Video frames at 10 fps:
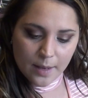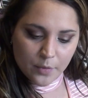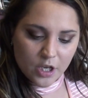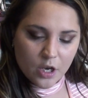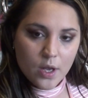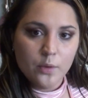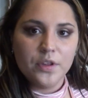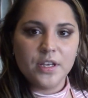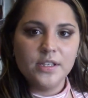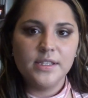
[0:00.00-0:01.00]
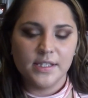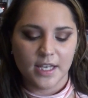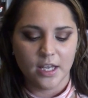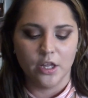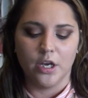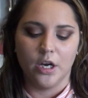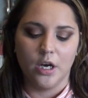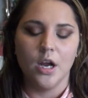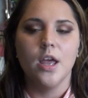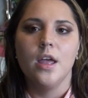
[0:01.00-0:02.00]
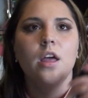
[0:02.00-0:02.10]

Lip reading: I'm going to go in with concealer.